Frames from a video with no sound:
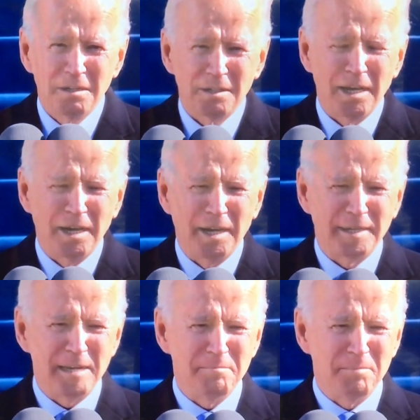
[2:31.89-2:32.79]
can I
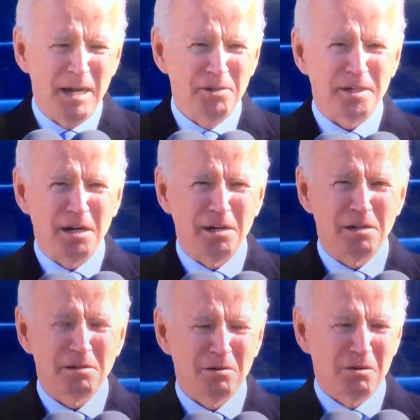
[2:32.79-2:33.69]
keep my health care?
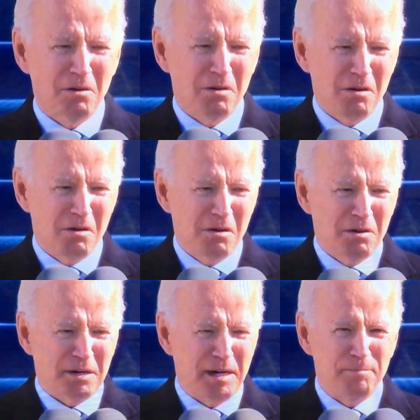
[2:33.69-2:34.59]

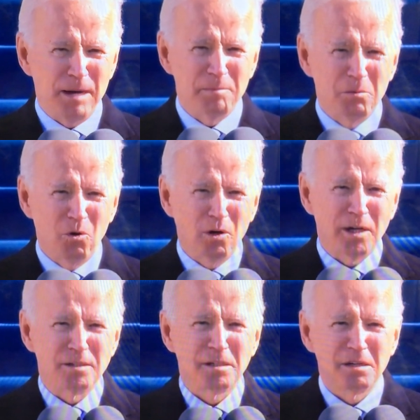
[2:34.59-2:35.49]
Can I pay my
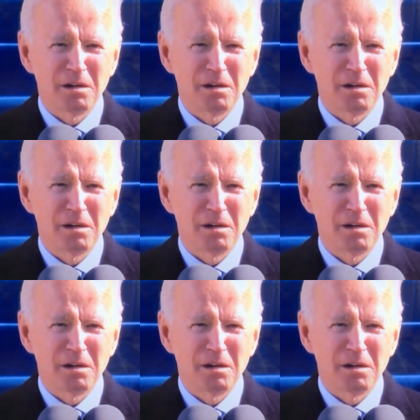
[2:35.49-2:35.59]
mortgage?